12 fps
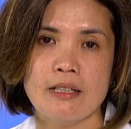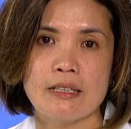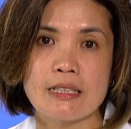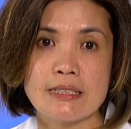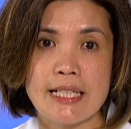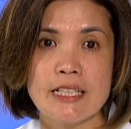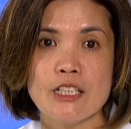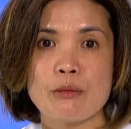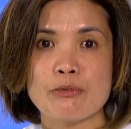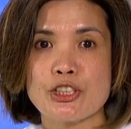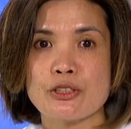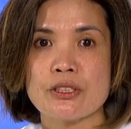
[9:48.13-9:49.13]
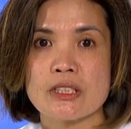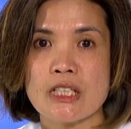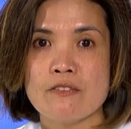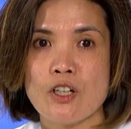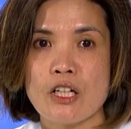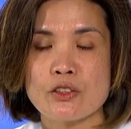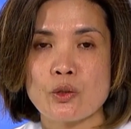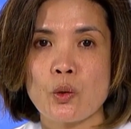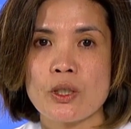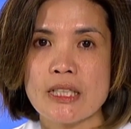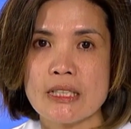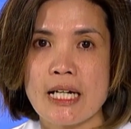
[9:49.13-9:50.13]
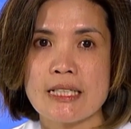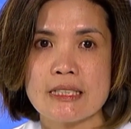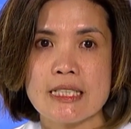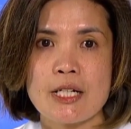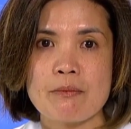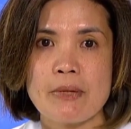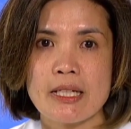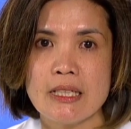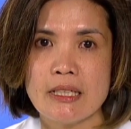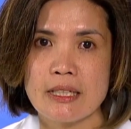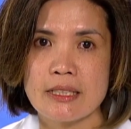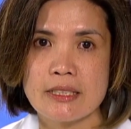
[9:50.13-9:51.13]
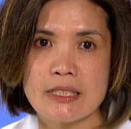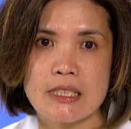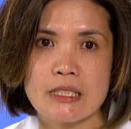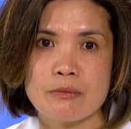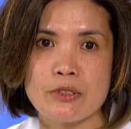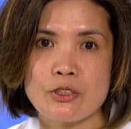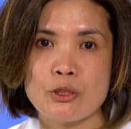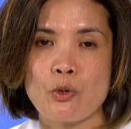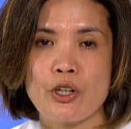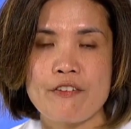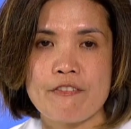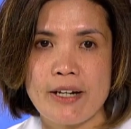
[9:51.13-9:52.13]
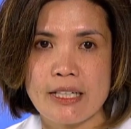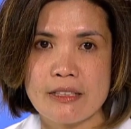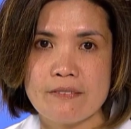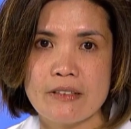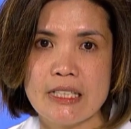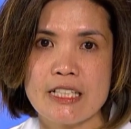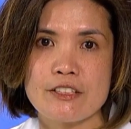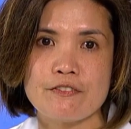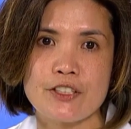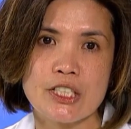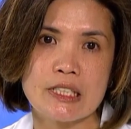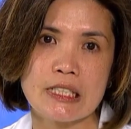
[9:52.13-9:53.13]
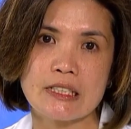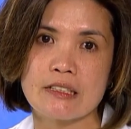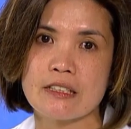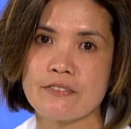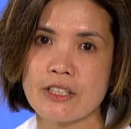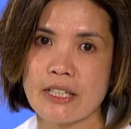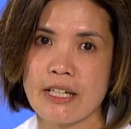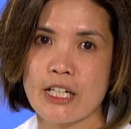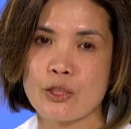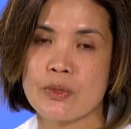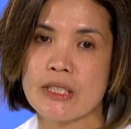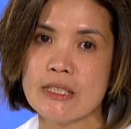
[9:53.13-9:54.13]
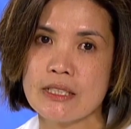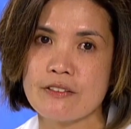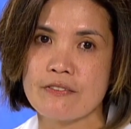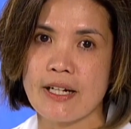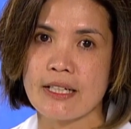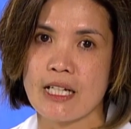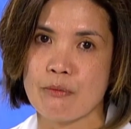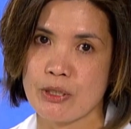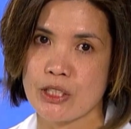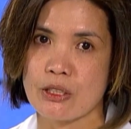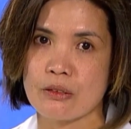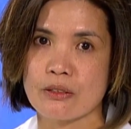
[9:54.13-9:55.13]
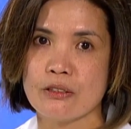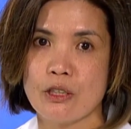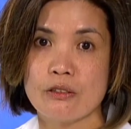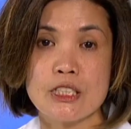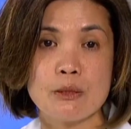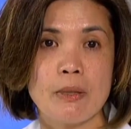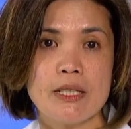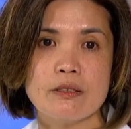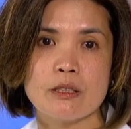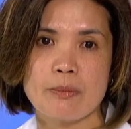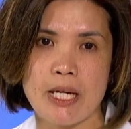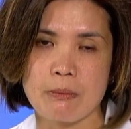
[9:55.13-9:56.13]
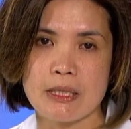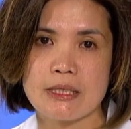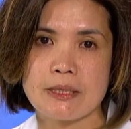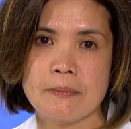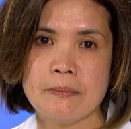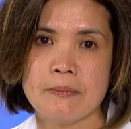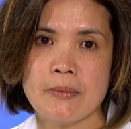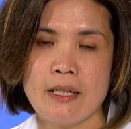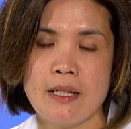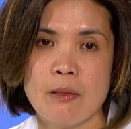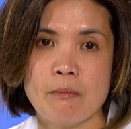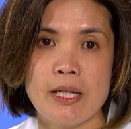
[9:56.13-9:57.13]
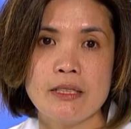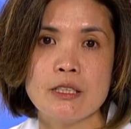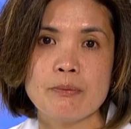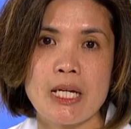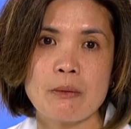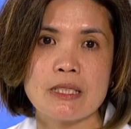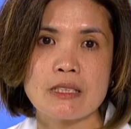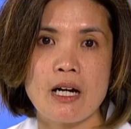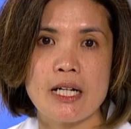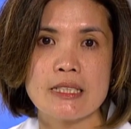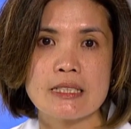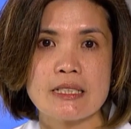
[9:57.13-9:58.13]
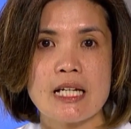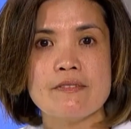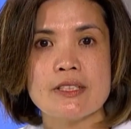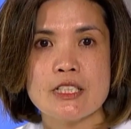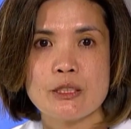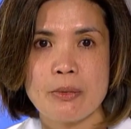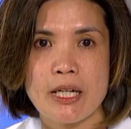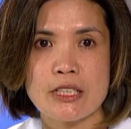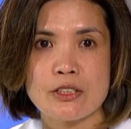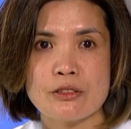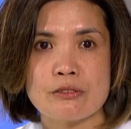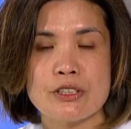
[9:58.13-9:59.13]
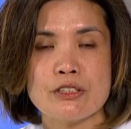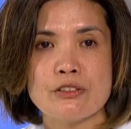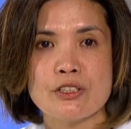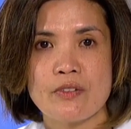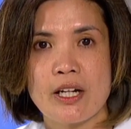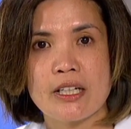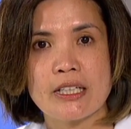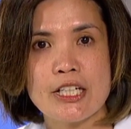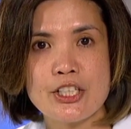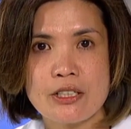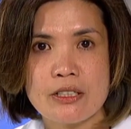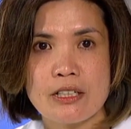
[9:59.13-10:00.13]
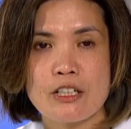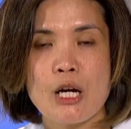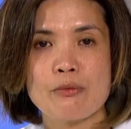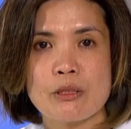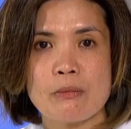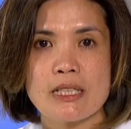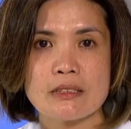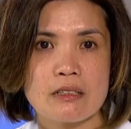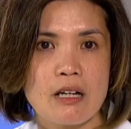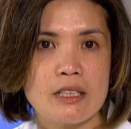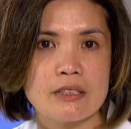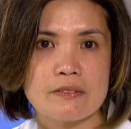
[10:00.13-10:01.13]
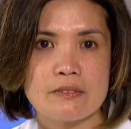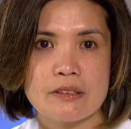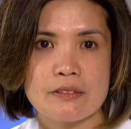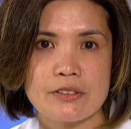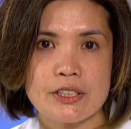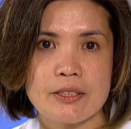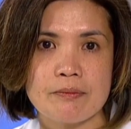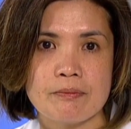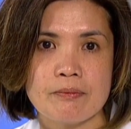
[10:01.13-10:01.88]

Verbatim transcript: The second opportunity involves organizing our many care teams to more effectively and efficiently deliver care within a defined episode, known as bundled payments. Bundled payments harness the evidence base to reduce variation and optimize the cost of delivery.